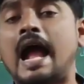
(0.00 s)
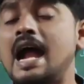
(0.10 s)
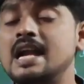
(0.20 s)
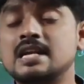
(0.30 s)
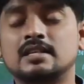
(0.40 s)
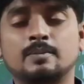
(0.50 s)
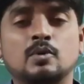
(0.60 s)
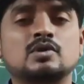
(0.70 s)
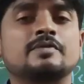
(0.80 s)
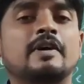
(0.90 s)
And
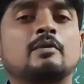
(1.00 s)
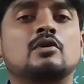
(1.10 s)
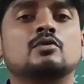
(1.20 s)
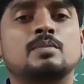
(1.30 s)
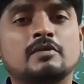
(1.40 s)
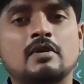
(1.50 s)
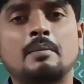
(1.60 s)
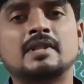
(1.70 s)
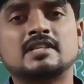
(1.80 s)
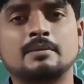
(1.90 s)
suppose if I want to
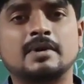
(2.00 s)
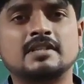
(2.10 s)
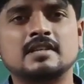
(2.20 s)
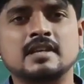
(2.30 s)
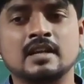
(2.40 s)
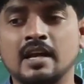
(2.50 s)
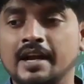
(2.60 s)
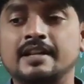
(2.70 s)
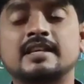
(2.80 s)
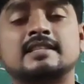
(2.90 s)
perform in the summer season,
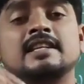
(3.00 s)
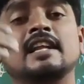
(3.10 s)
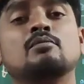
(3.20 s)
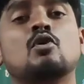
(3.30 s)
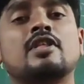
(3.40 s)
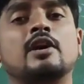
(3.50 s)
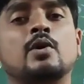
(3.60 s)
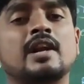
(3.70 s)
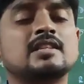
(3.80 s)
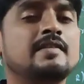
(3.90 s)
it is exceeding more than
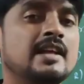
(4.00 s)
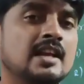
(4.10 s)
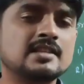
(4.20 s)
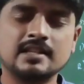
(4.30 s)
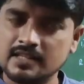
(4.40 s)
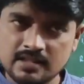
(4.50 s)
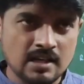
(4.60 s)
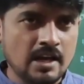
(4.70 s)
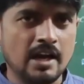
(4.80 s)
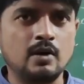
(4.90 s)
27 degrees Celsius,
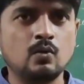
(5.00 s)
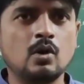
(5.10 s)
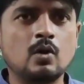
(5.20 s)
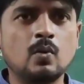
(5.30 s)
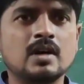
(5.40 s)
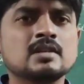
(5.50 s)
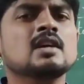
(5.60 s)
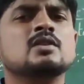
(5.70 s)
it won't work.